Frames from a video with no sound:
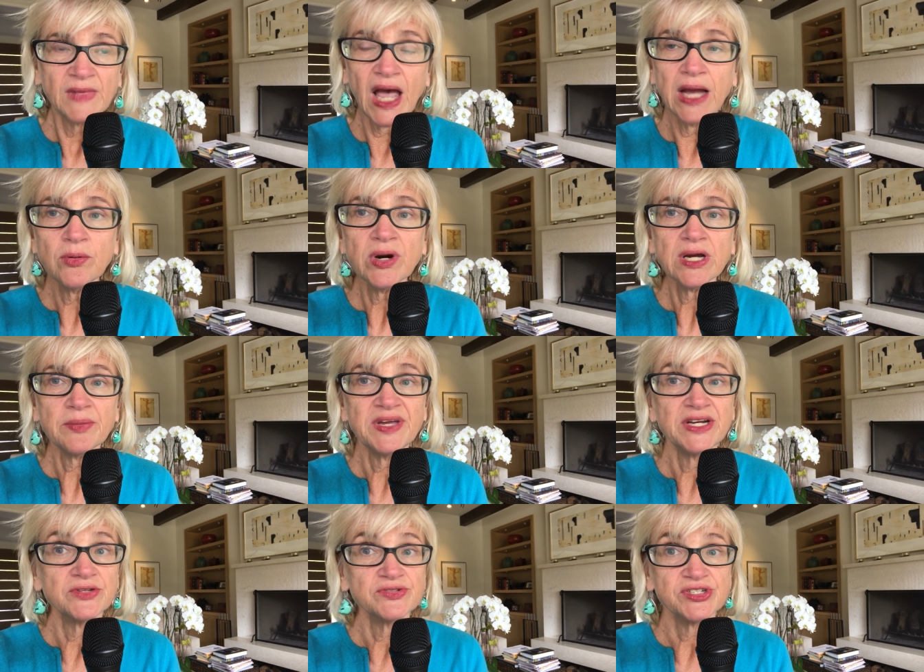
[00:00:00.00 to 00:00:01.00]

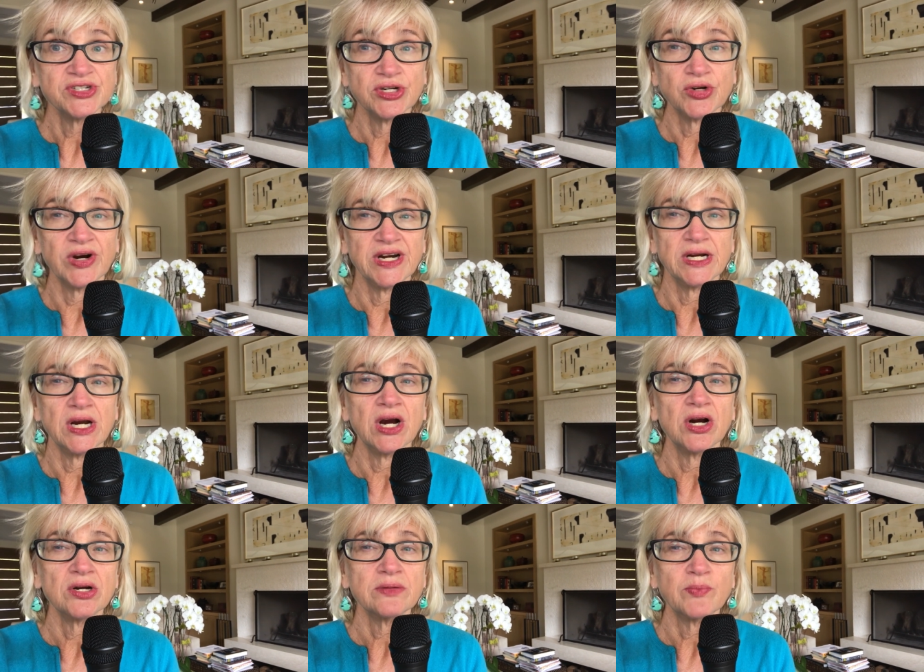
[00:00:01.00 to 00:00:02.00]
recommend using your credit
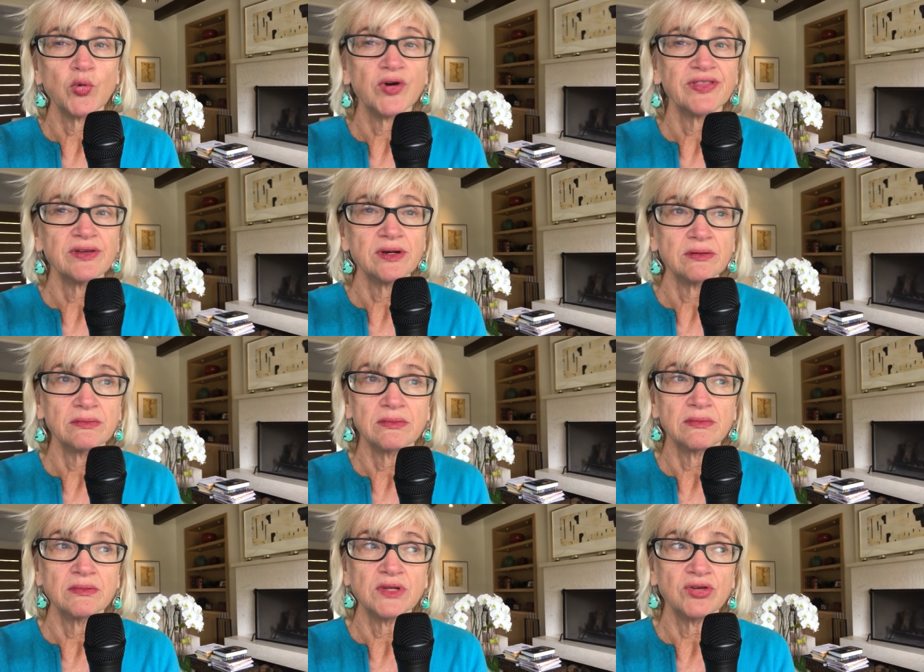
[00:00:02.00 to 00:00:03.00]
card more than
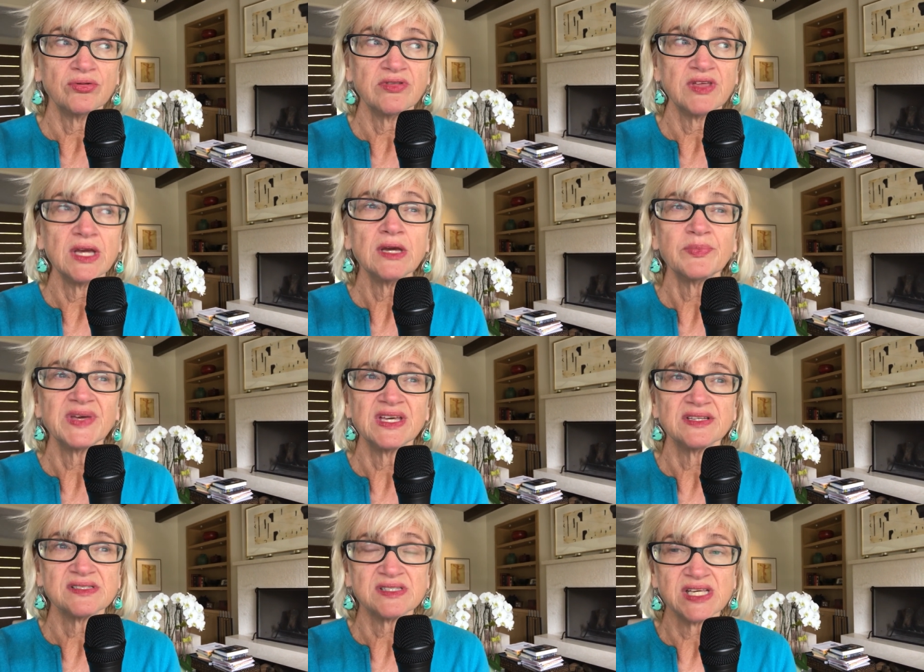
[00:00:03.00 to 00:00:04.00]
you think
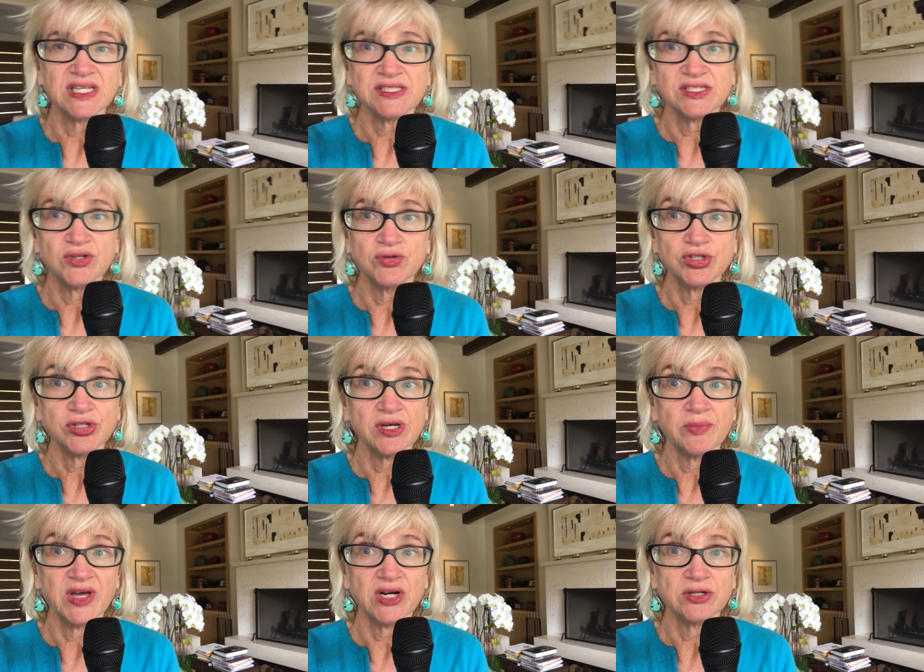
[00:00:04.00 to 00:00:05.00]
because that's usually
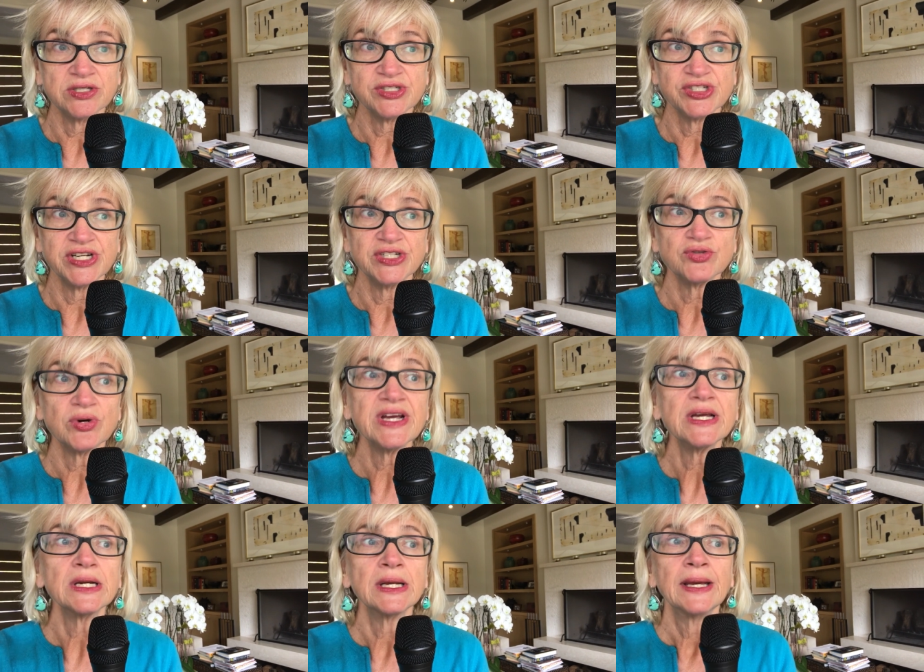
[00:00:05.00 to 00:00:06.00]
a better exchange
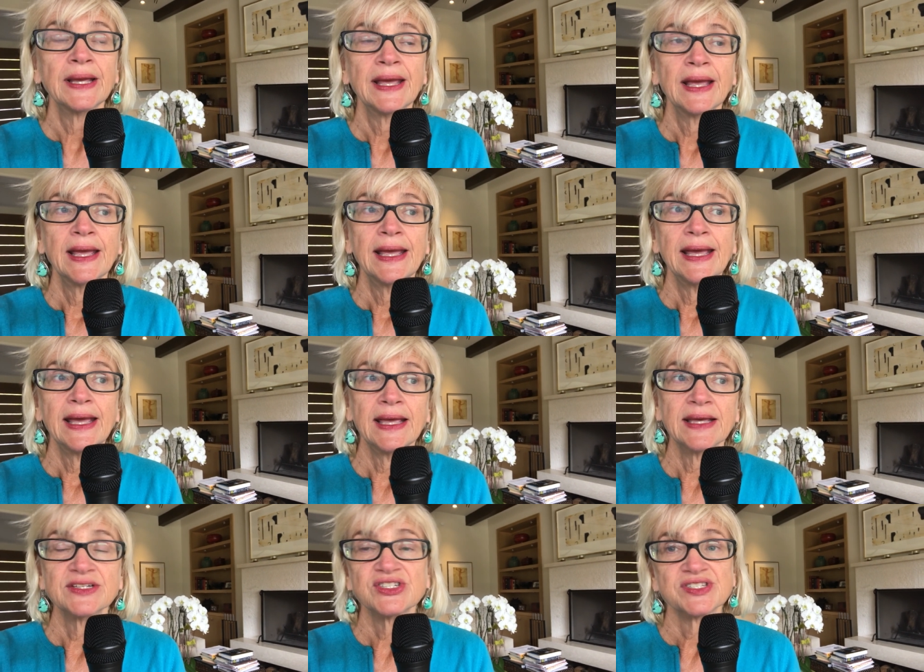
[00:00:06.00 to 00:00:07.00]
rate.
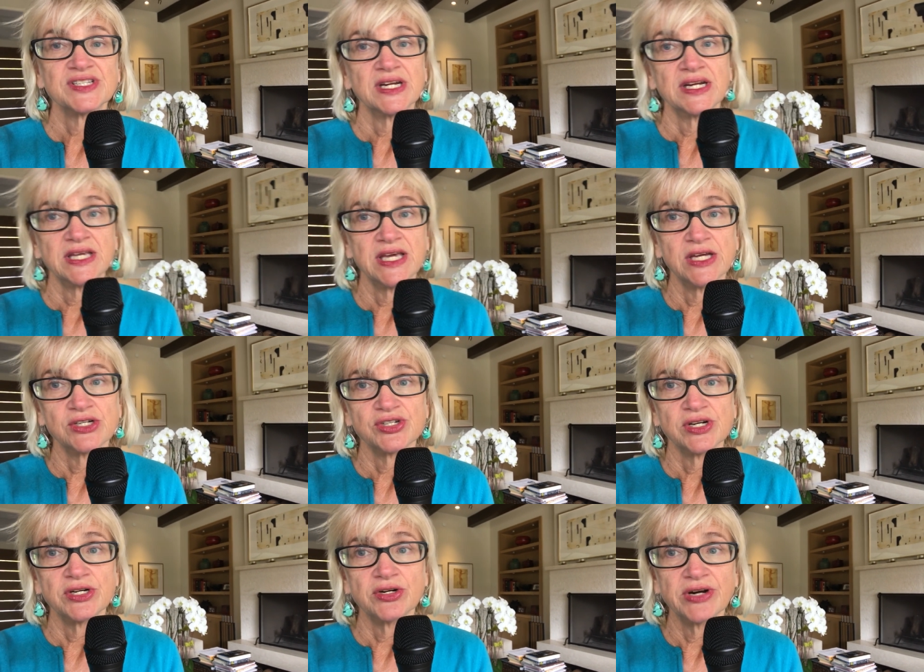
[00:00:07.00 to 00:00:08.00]
And just getting cash
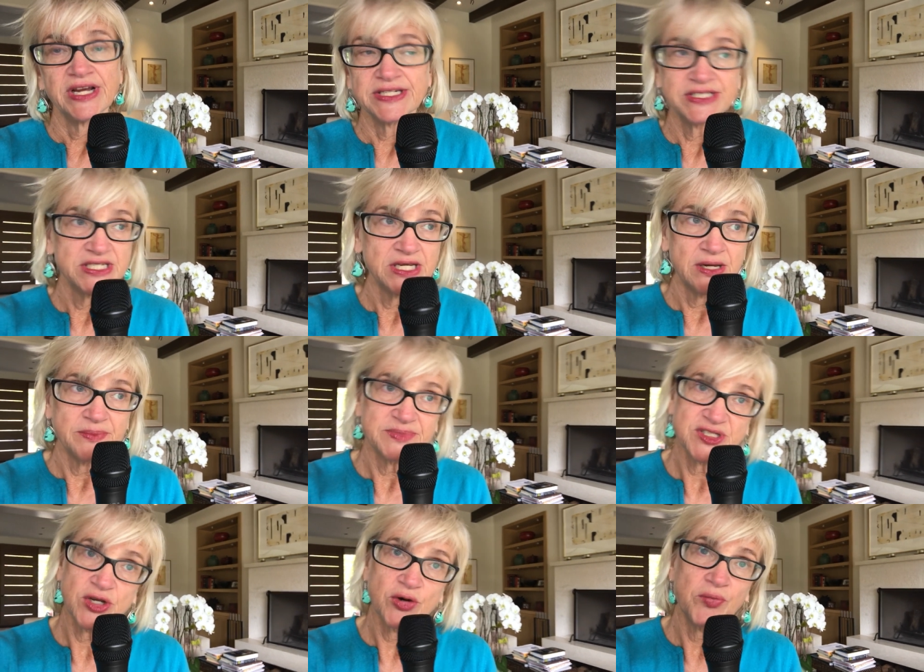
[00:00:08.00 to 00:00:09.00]
out of your ATM.
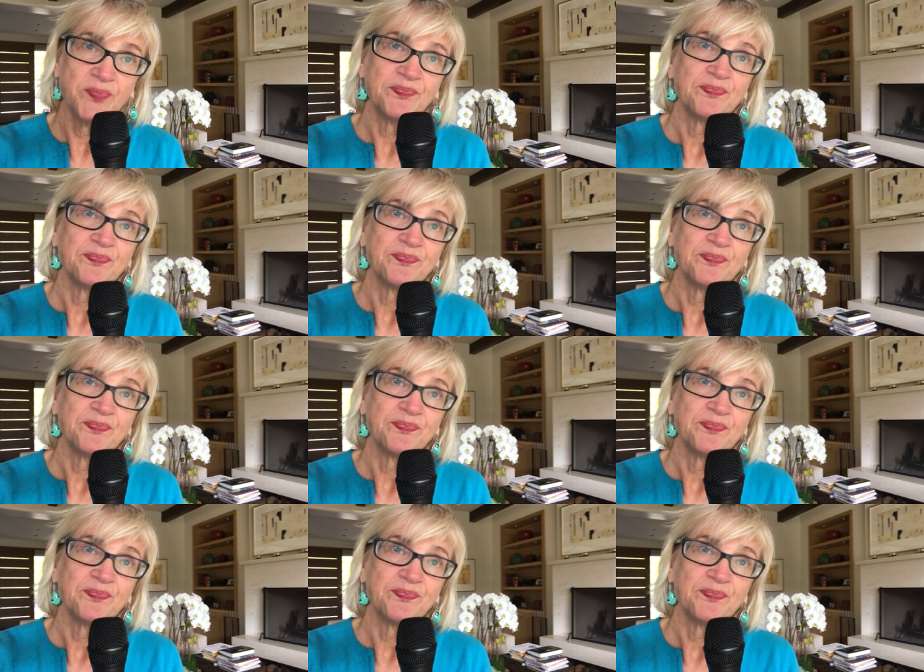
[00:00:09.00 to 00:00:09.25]
So